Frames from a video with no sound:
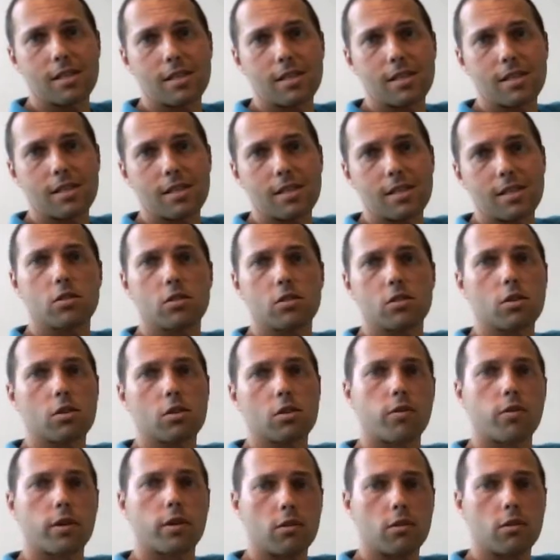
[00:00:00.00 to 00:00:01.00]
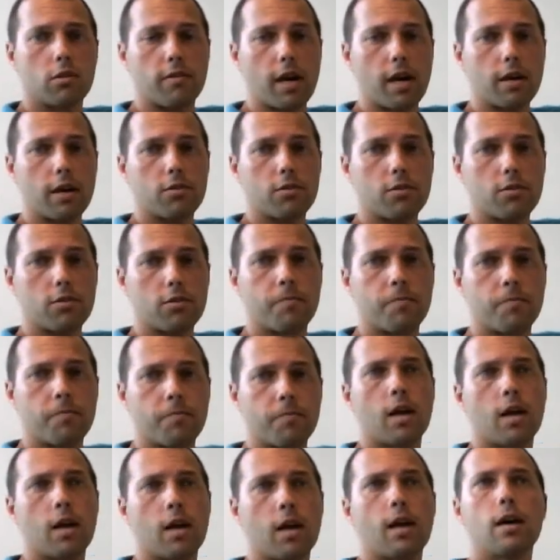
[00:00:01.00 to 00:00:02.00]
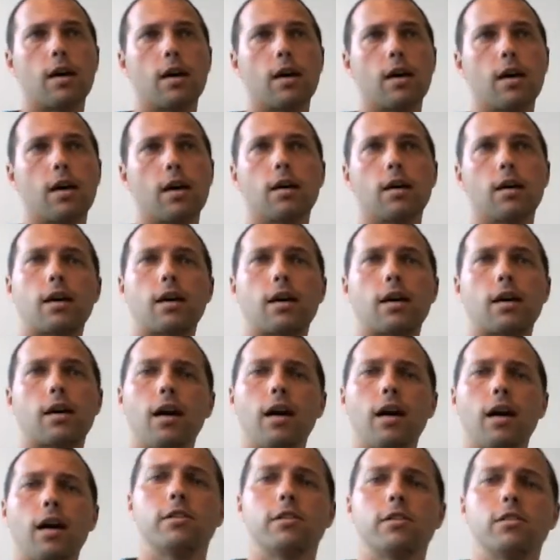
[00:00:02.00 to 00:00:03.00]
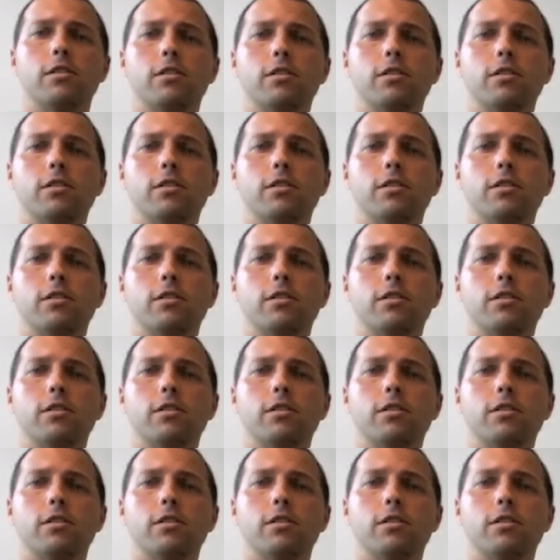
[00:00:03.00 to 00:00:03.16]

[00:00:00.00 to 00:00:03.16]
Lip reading: star is the critical value. Confidence